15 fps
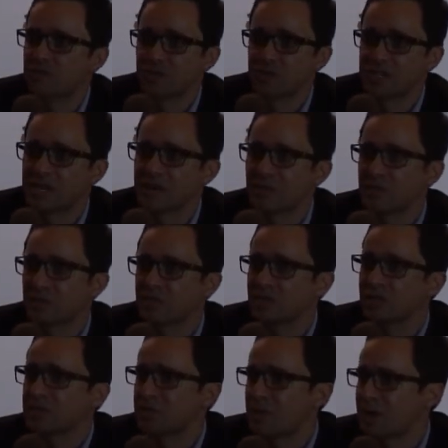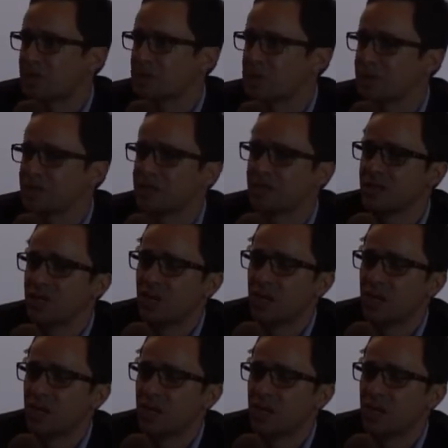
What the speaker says: for example, risk management,